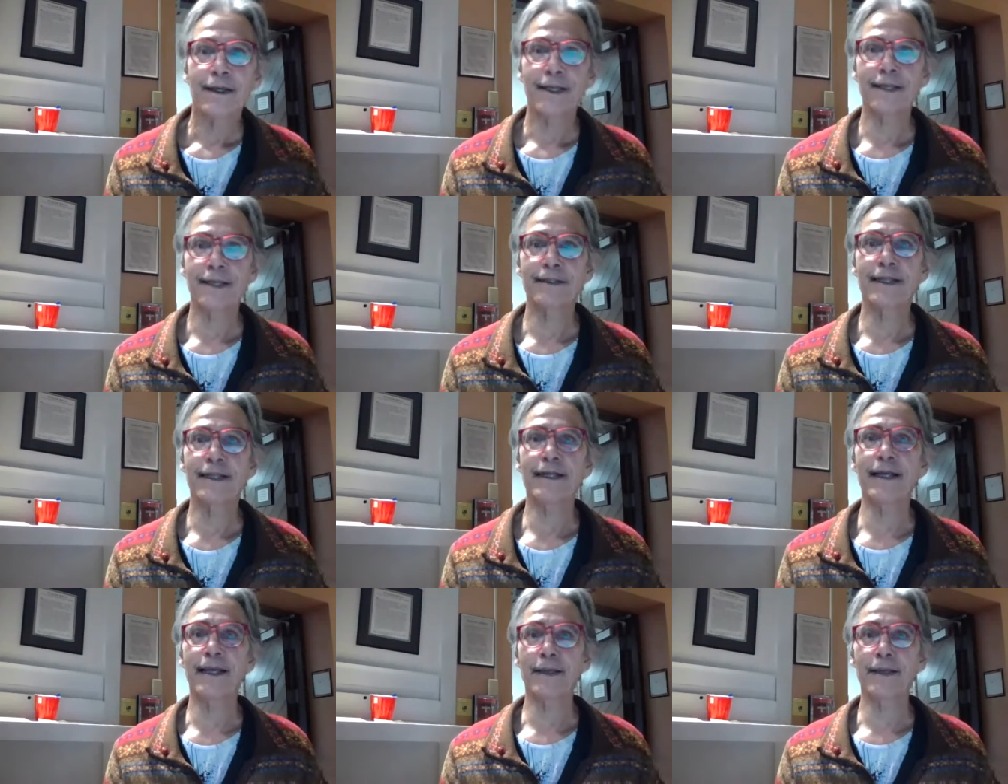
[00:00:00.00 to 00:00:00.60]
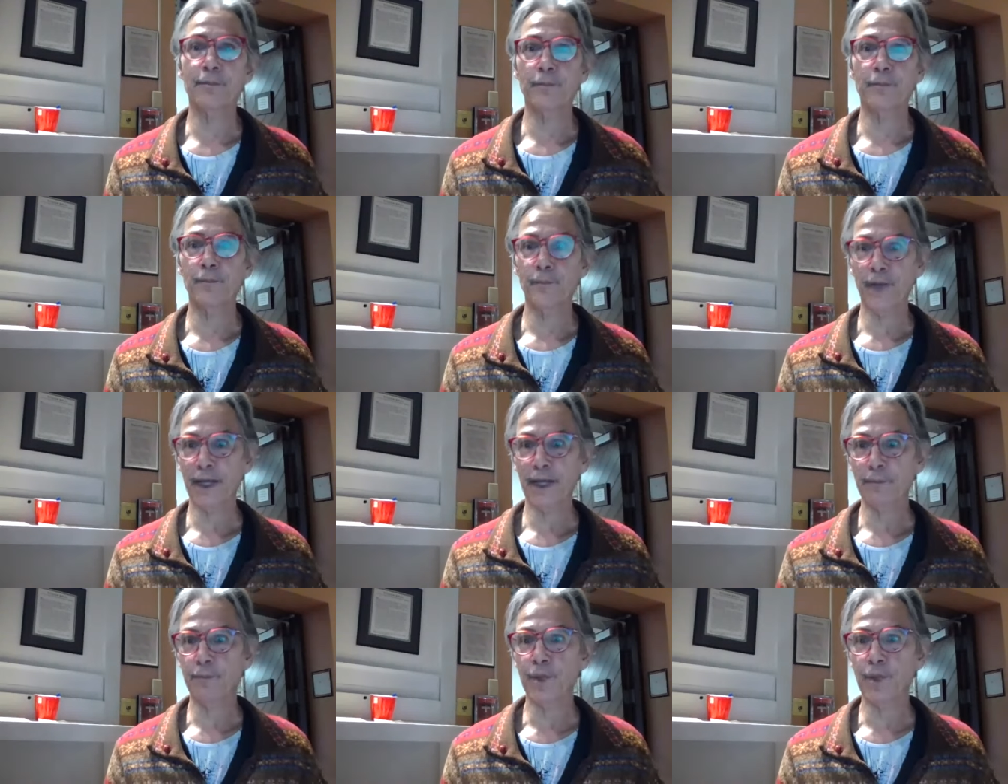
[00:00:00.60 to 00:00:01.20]
And then I,
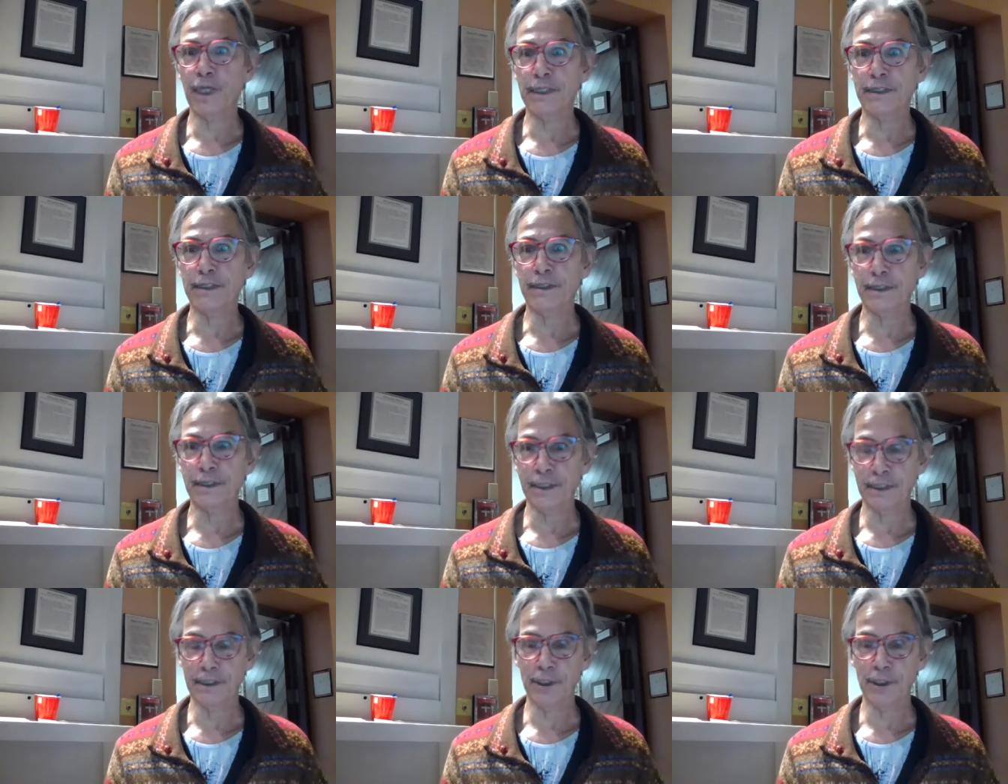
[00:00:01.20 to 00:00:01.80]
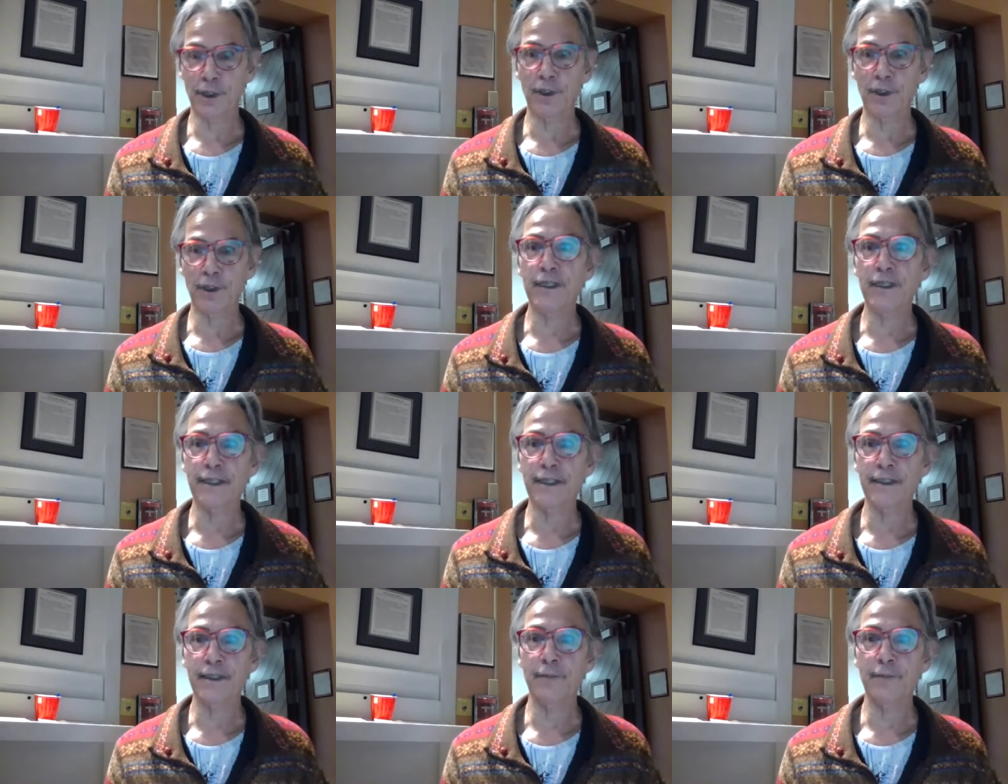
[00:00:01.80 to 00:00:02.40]
I put the
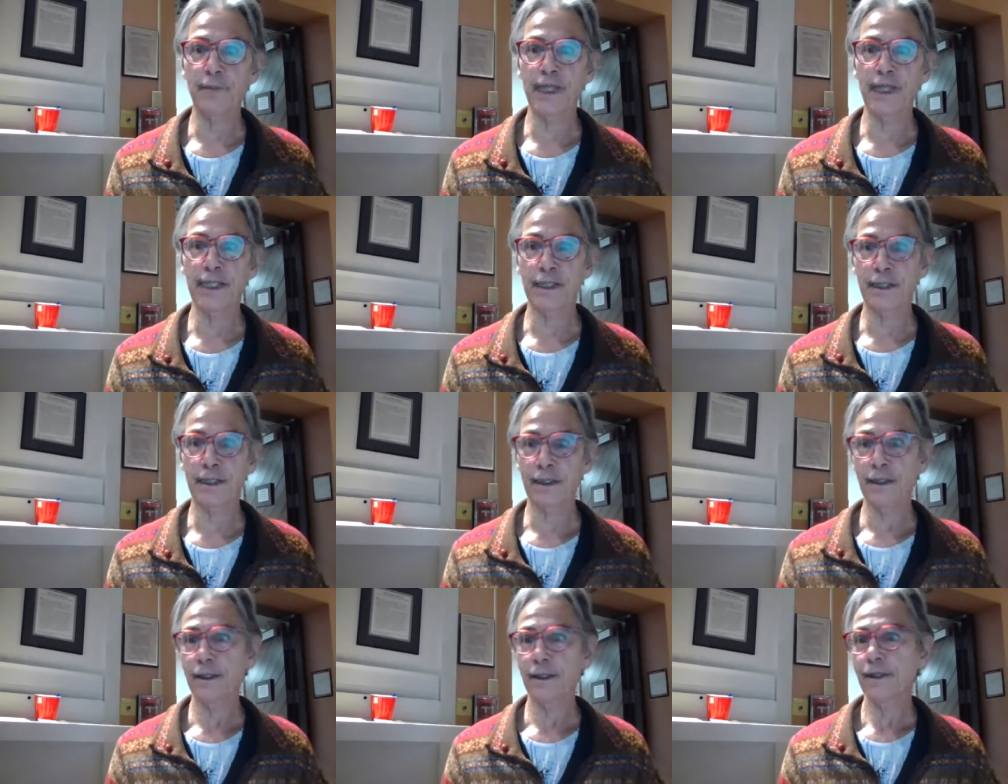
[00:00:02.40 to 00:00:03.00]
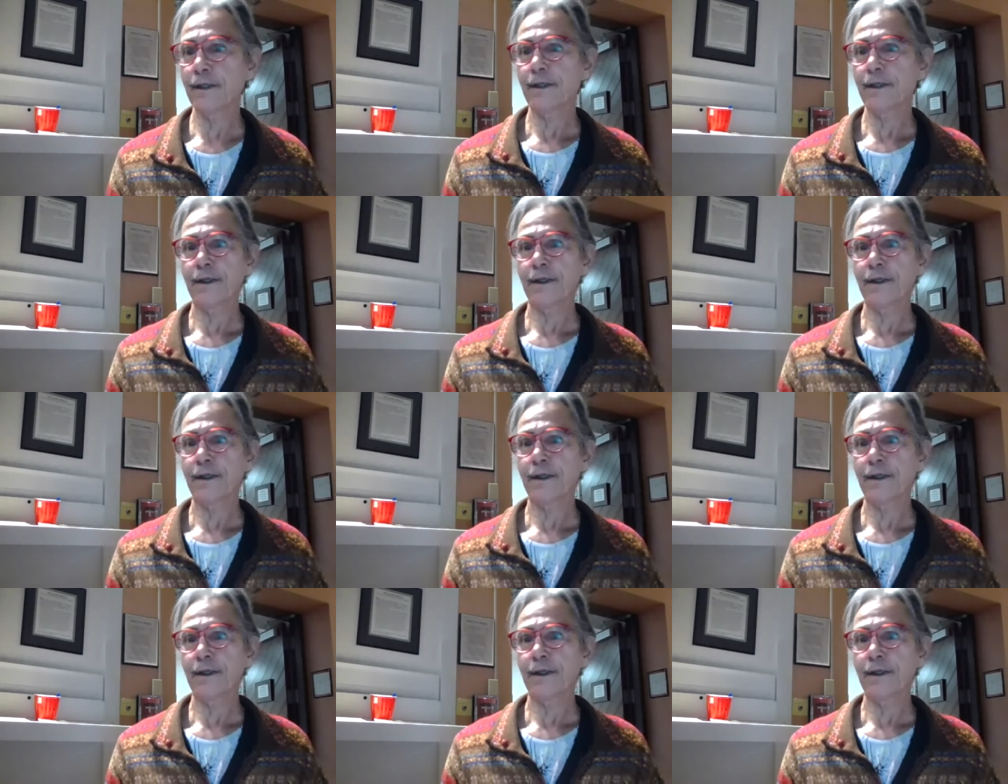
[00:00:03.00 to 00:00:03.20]
circle in the middle.